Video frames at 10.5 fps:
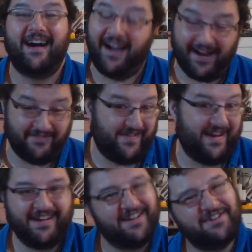I
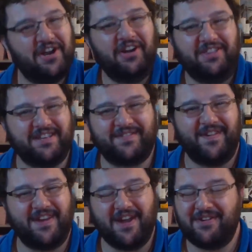really enjoyed this
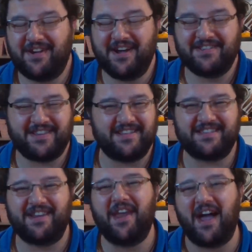video because it's
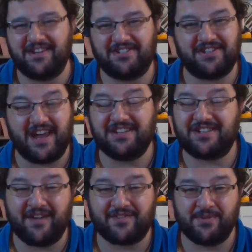a nice change
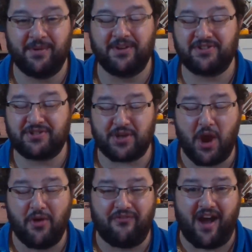to have someone
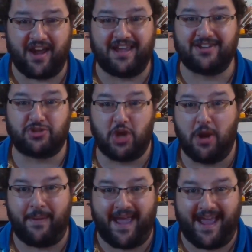so fucking
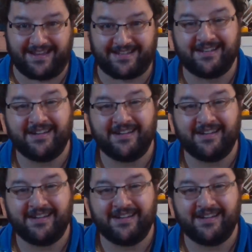stupid